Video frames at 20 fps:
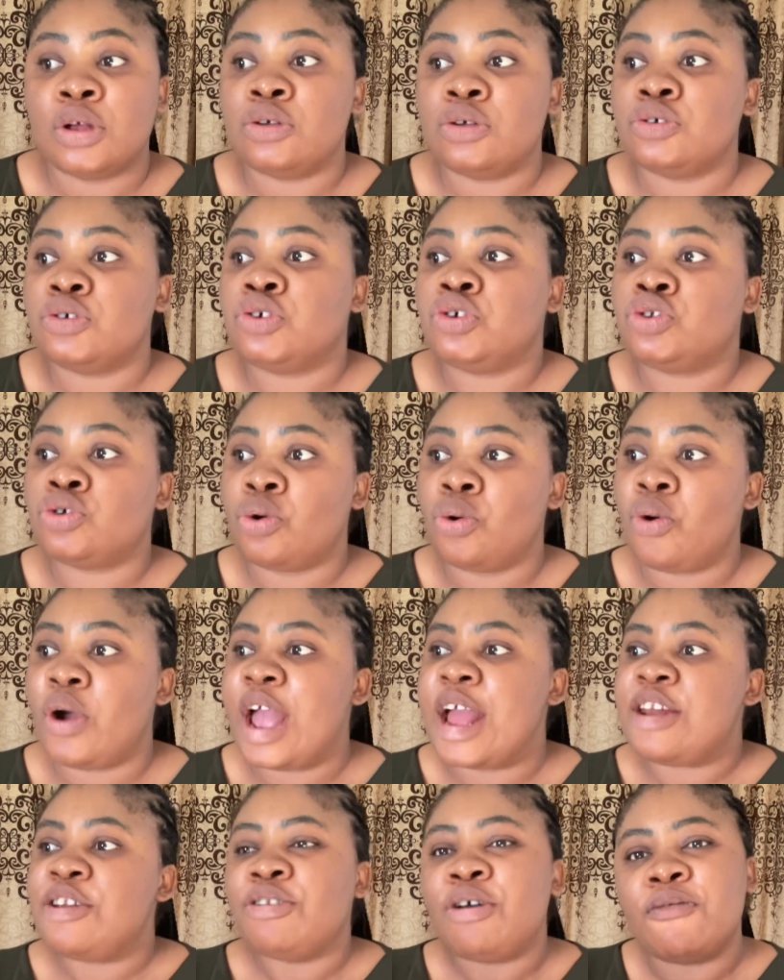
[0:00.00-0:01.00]
So
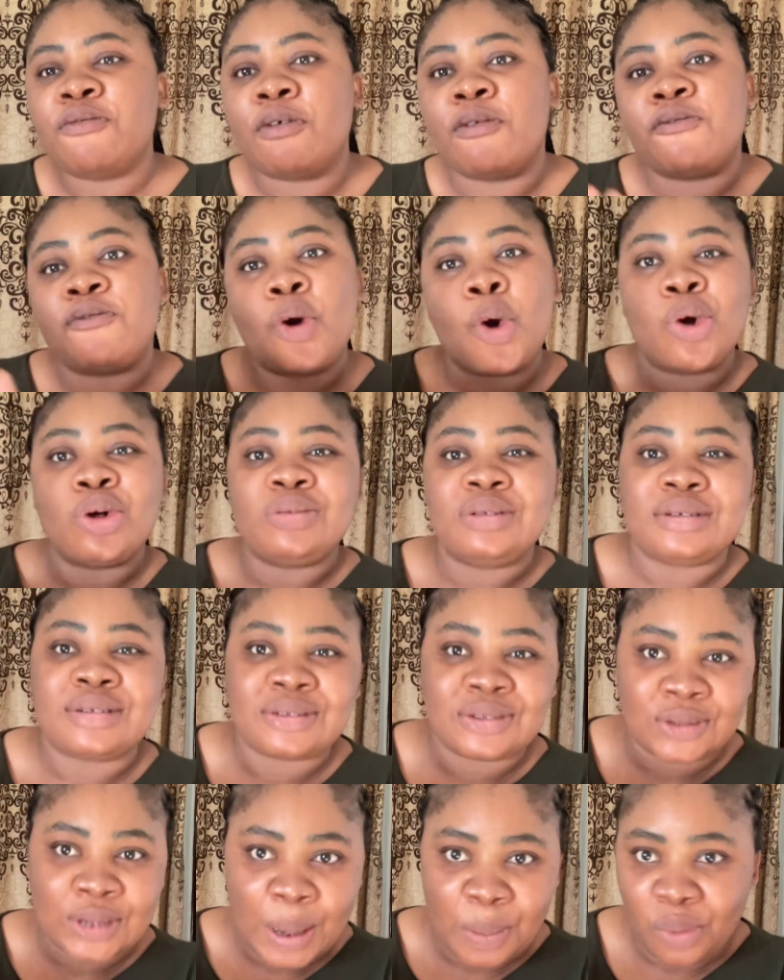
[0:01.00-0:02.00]
enough of all this
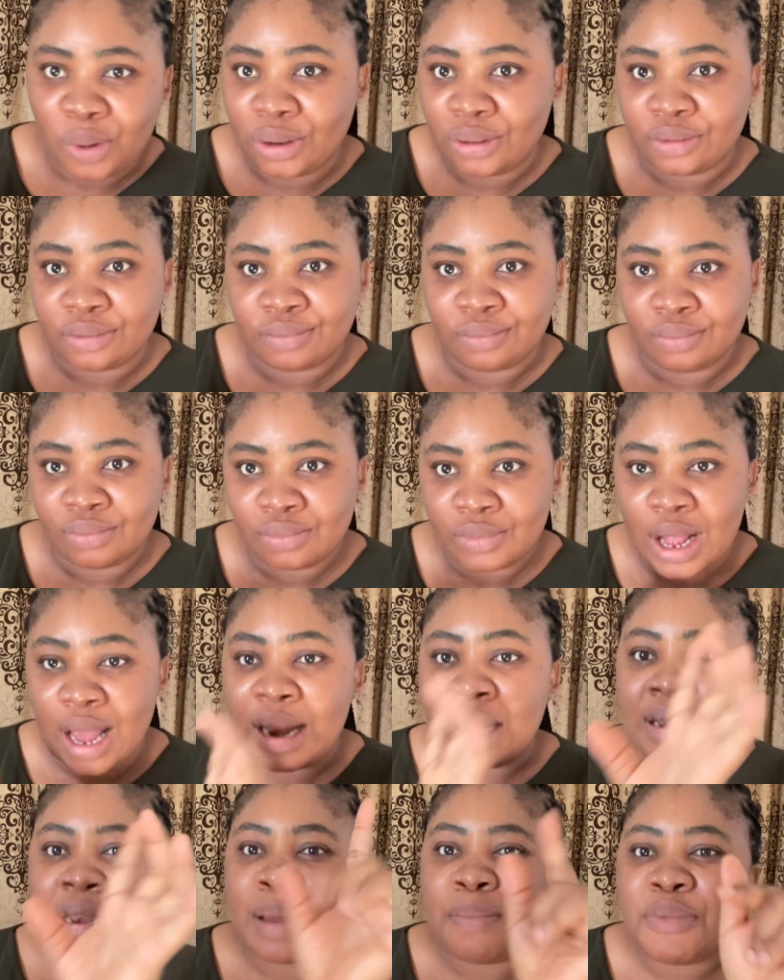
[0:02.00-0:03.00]
sermon.
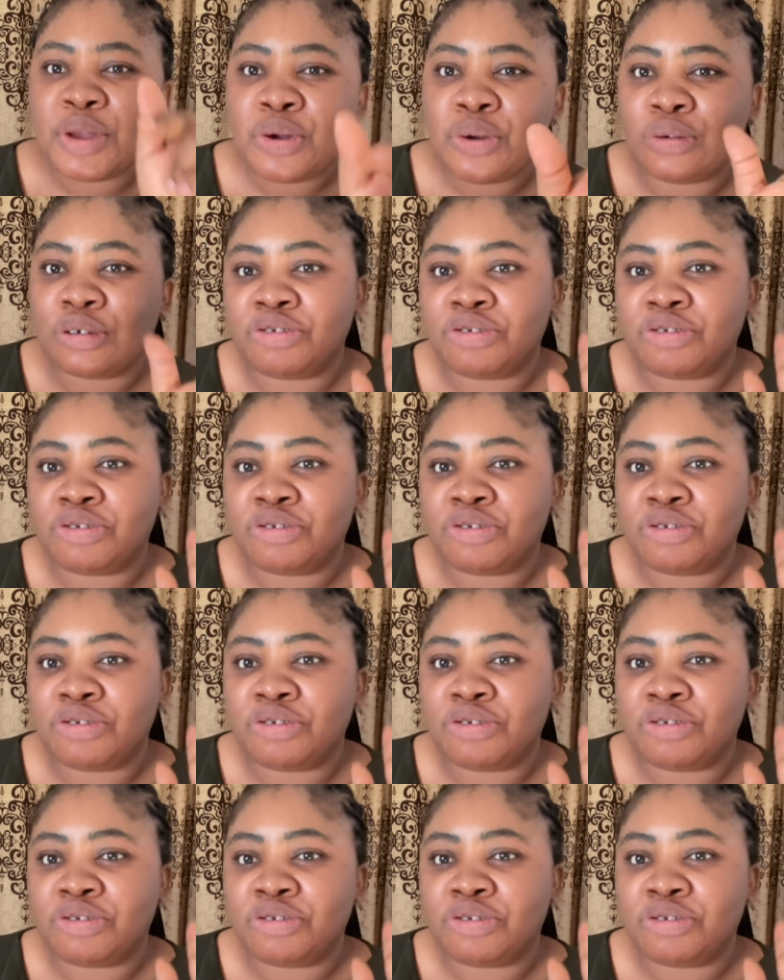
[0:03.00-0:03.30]
Let me go